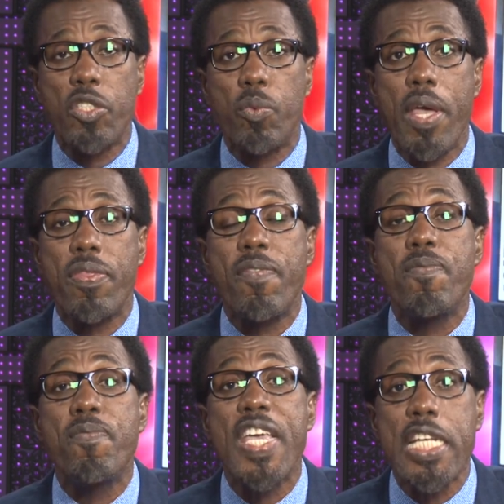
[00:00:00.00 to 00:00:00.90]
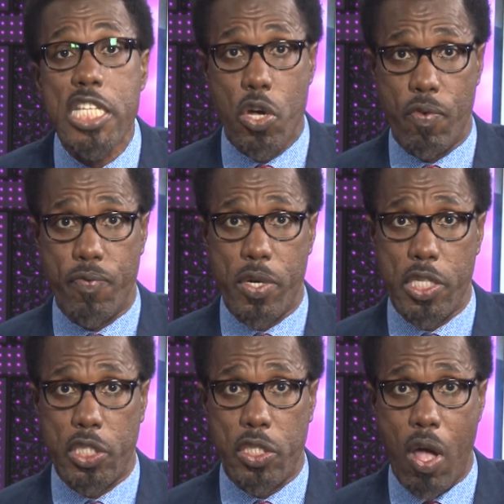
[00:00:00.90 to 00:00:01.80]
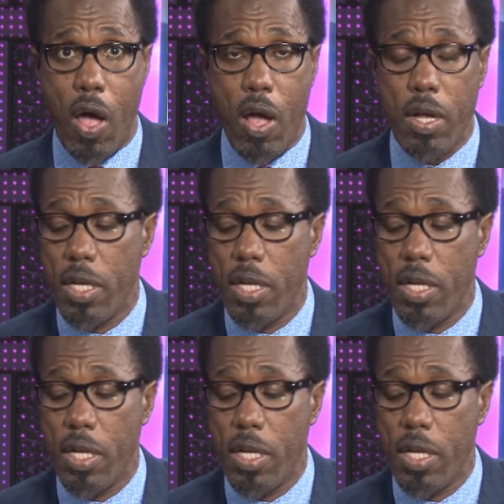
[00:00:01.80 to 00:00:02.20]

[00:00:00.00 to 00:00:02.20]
with the video for the song.